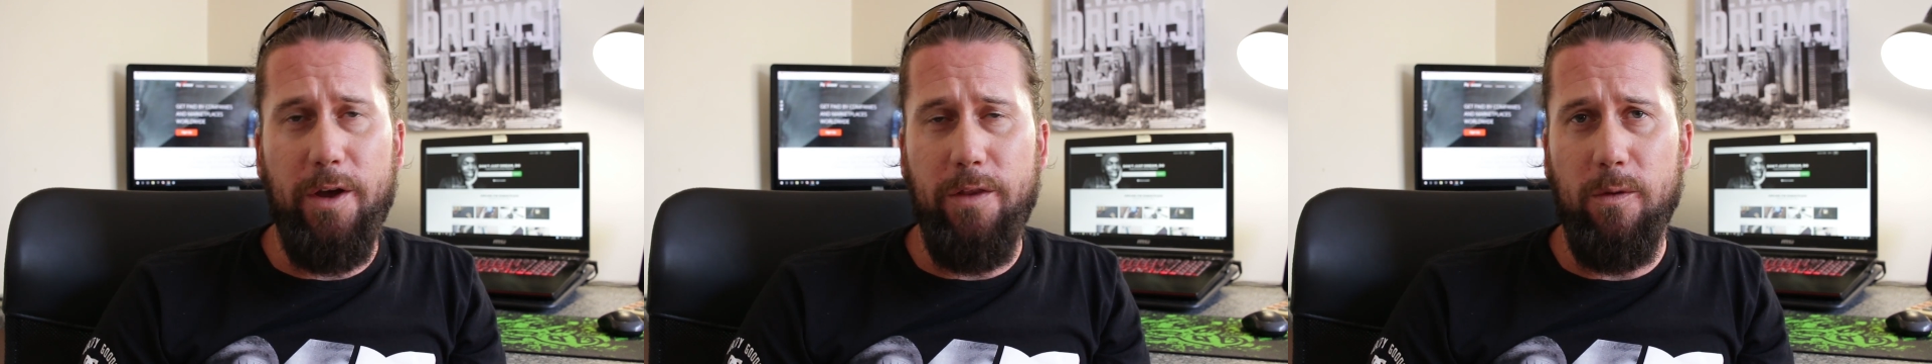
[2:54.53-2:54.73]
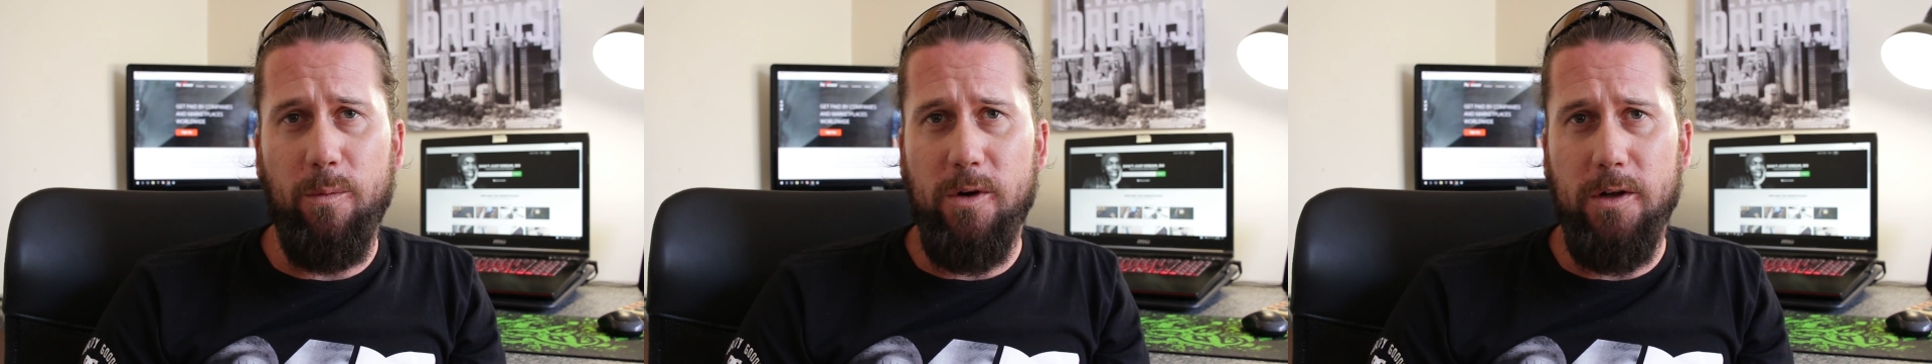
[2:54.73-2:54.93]

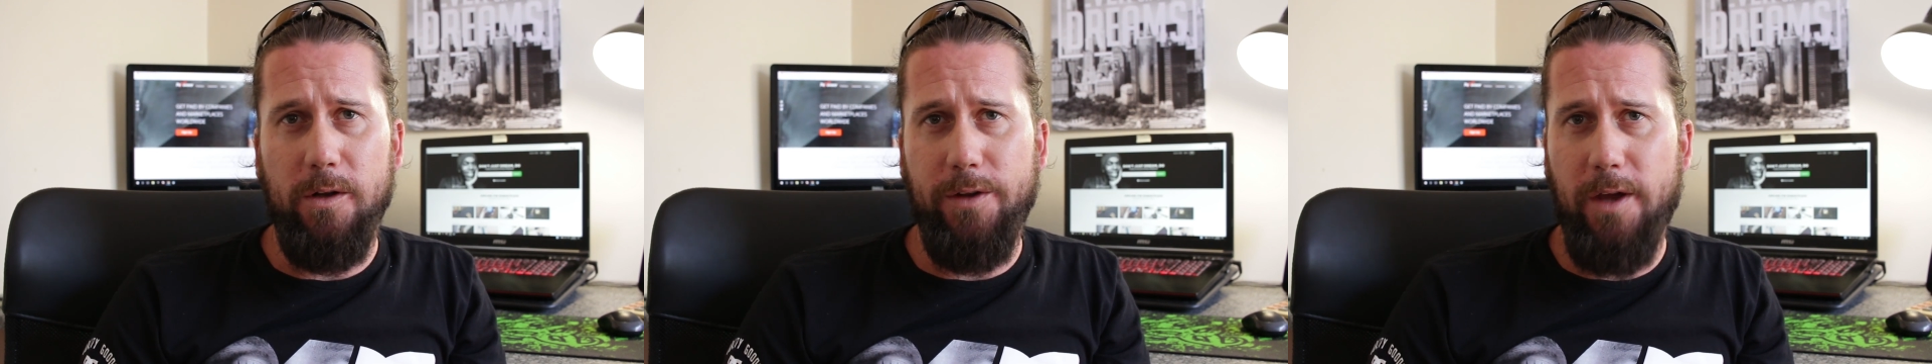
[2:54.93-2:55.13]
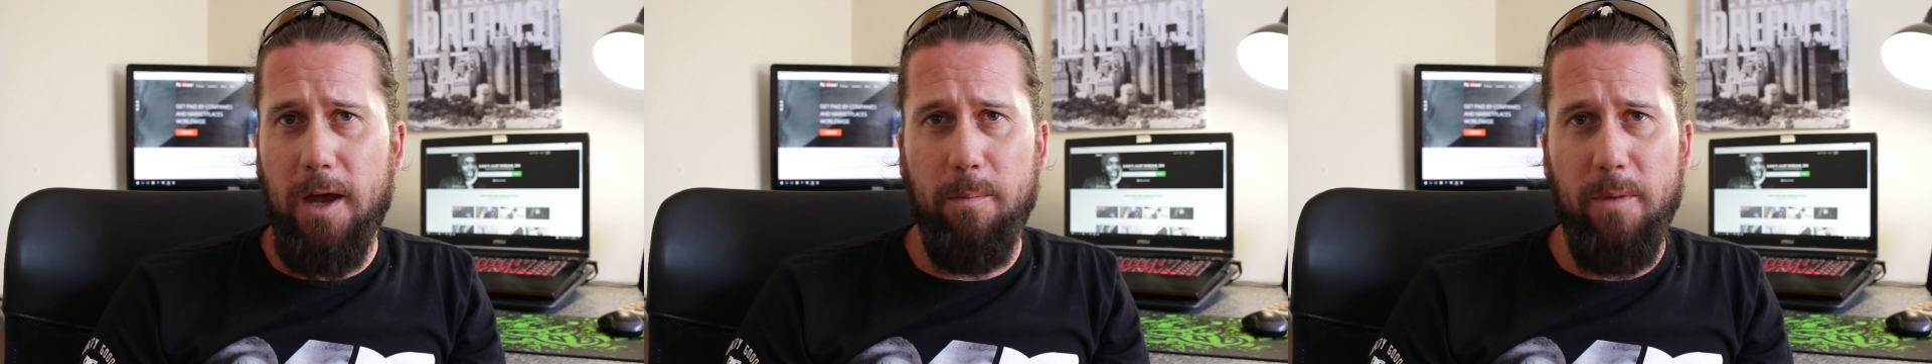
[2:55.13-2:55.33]
in the
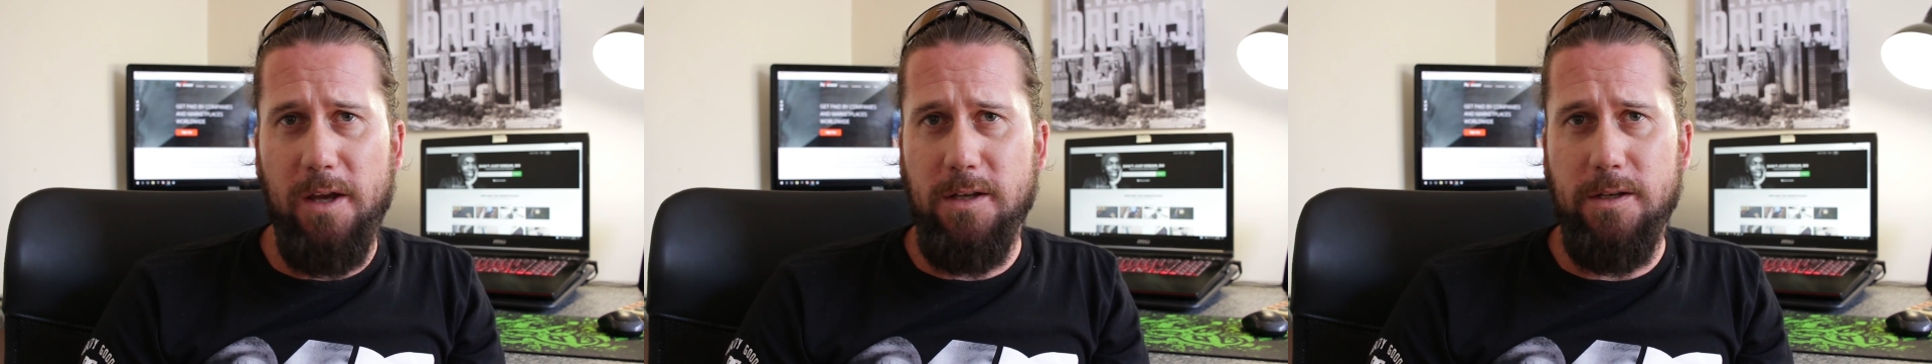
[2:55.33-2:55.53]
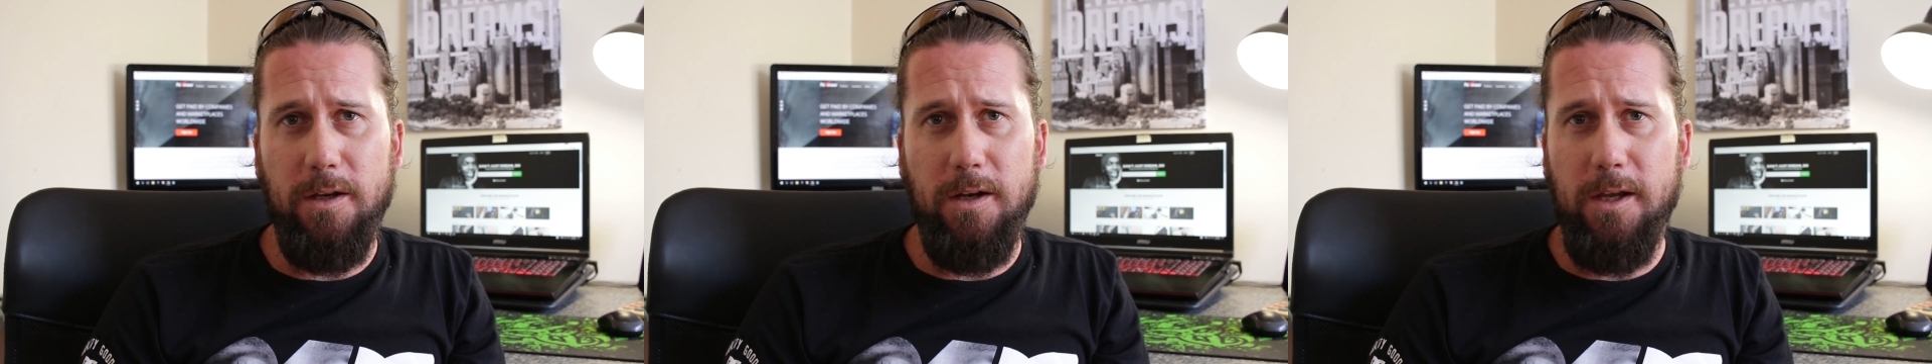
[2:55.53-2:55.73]
world, and
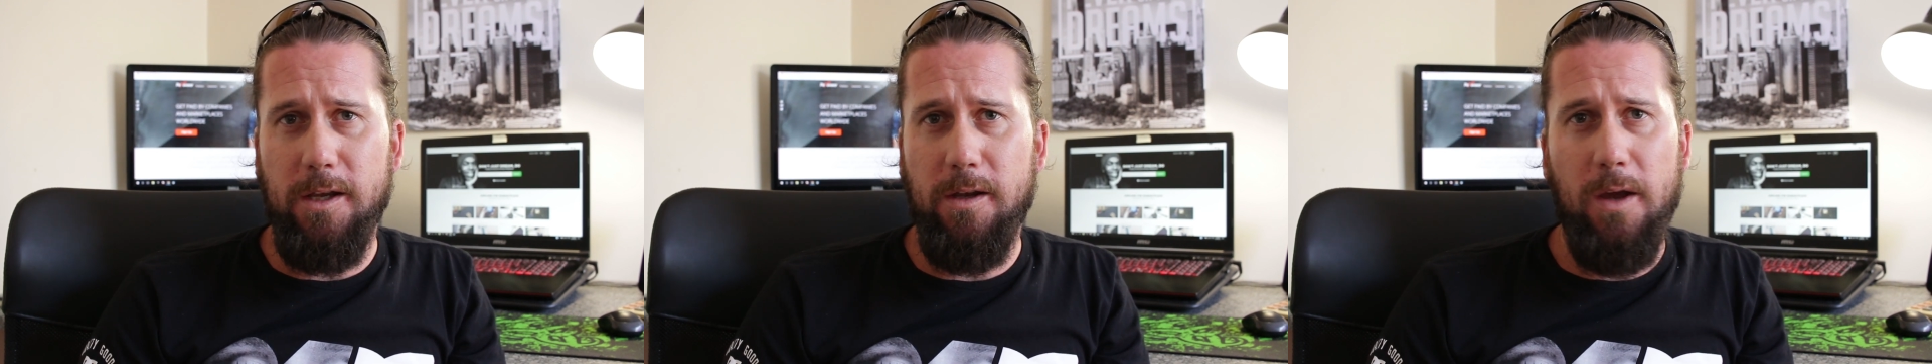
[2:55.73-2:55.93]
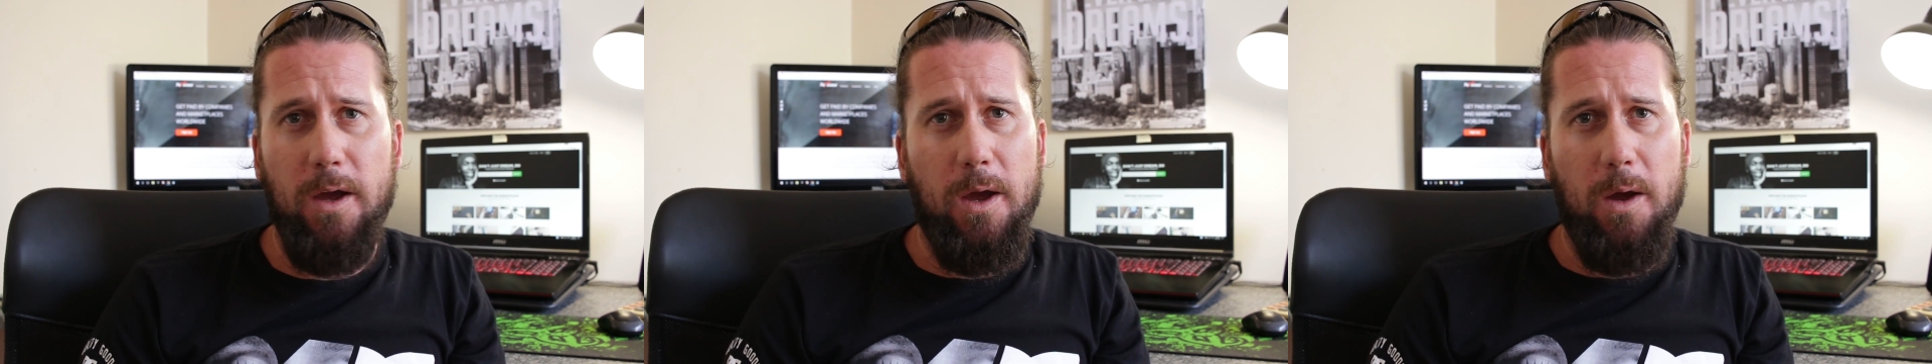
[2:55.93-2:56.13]

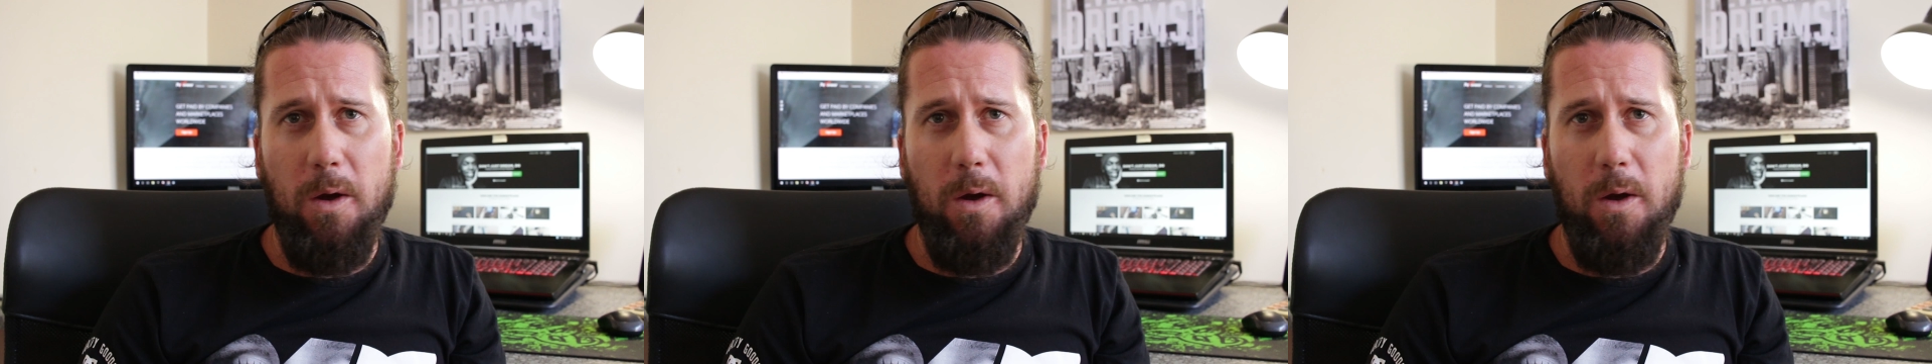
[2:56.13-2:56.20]
basically